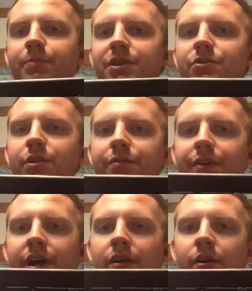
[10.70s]
duty
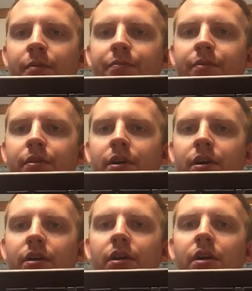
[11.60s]
firearm for
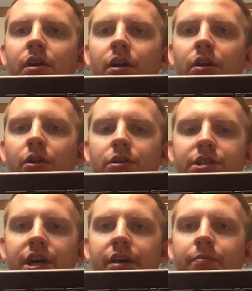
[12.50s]
a long
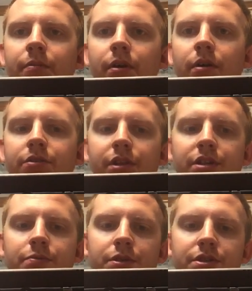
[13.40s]
time until I
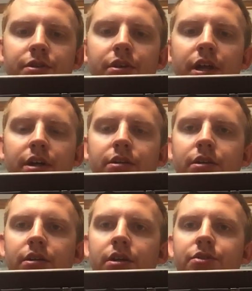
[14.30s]
switched to the
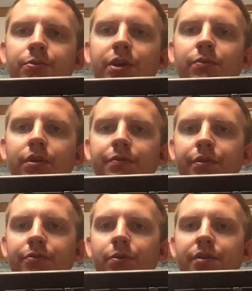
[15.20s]
Glock 21 for
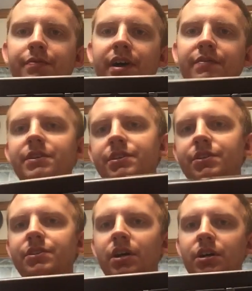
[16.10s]
the 45. This
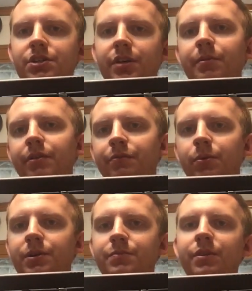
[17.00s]
is chambered in
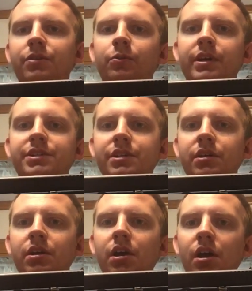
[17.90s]
40 Smith &
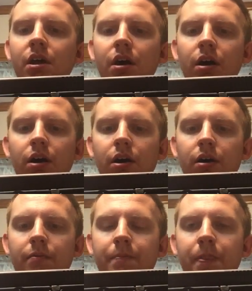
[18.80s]
Wesson.
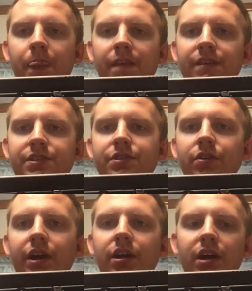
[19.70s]
This is a
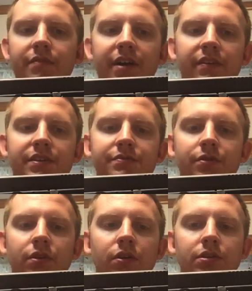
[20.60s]
great gun. I've had this
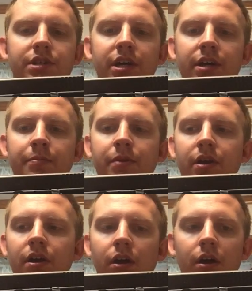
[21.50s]
for a long time,
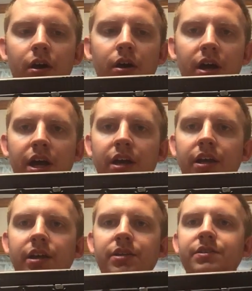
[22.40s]
and
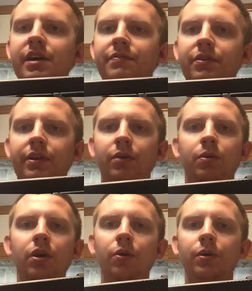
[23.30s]
it is definitely a
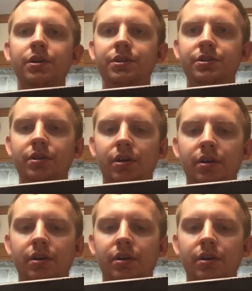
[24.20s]
workhorse.